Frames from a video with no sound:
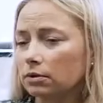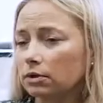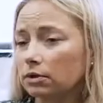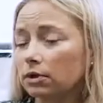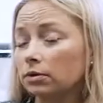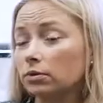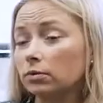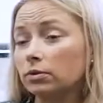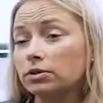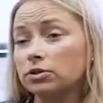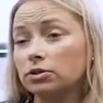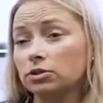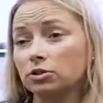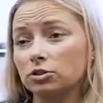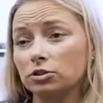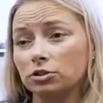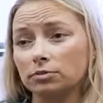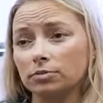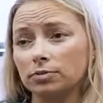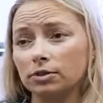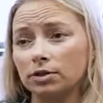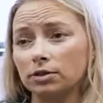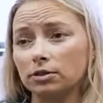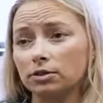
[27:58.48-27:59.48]
And it wasn't
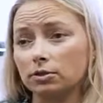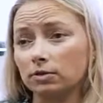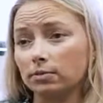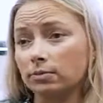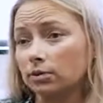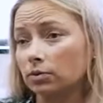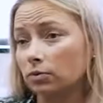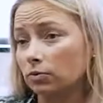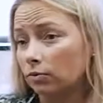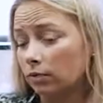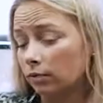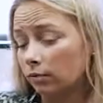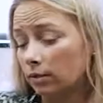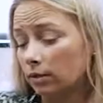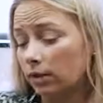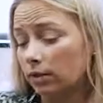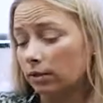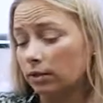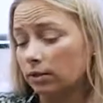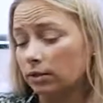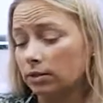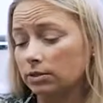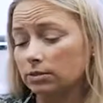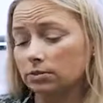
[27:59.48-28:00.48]
just me. So, I
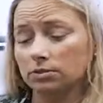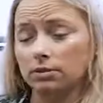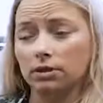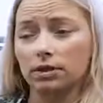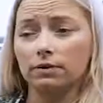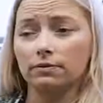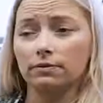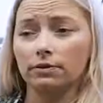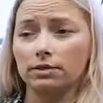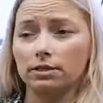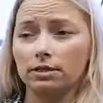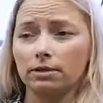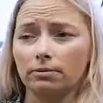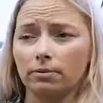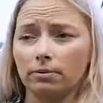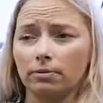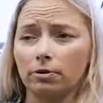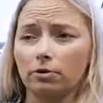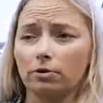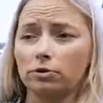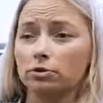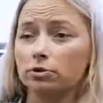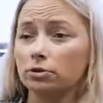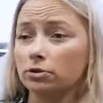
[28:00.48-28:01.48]
mean, this was kind of a team
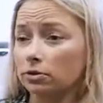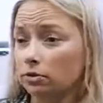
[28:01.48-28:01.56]
approach.